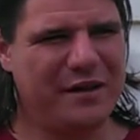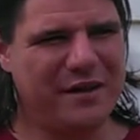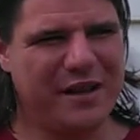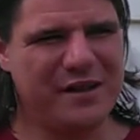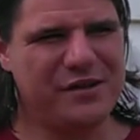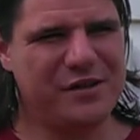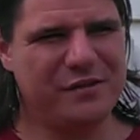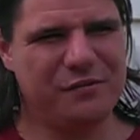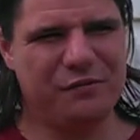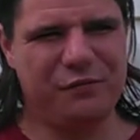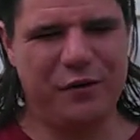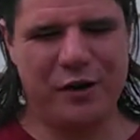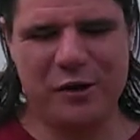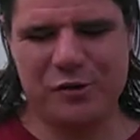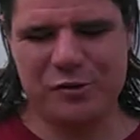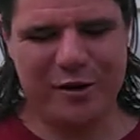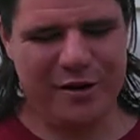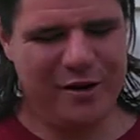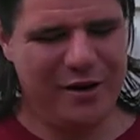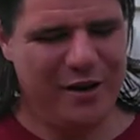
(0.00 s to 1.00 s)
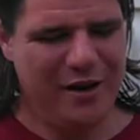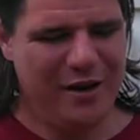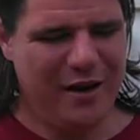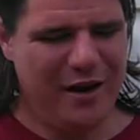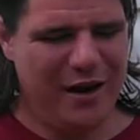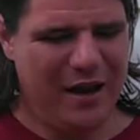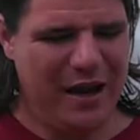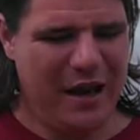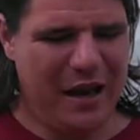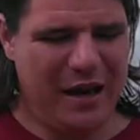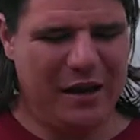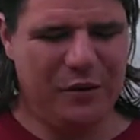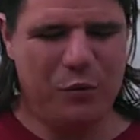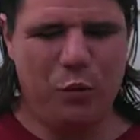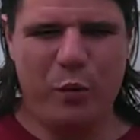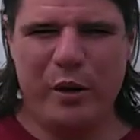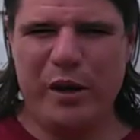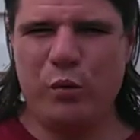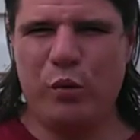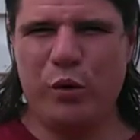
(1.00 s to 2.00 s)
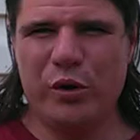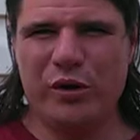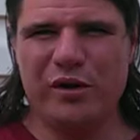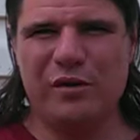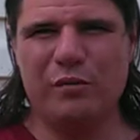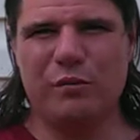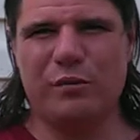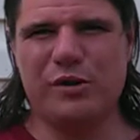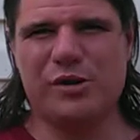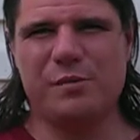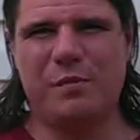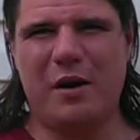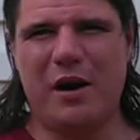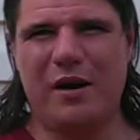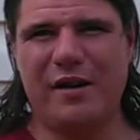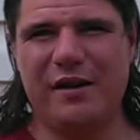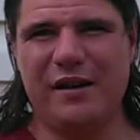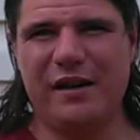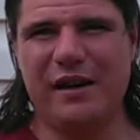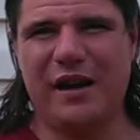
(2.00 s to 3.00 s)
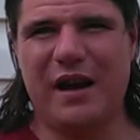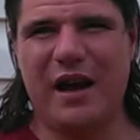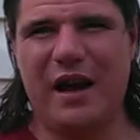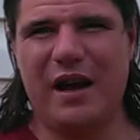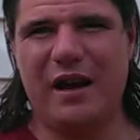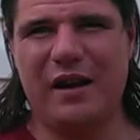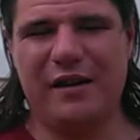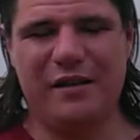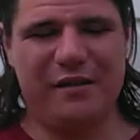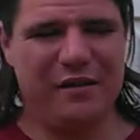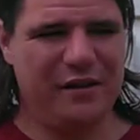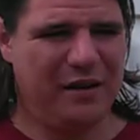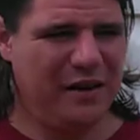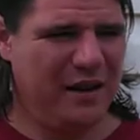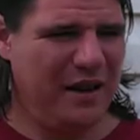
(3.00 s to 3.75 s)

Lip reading: that's a phrase, right? And we wouldn't respond in kind.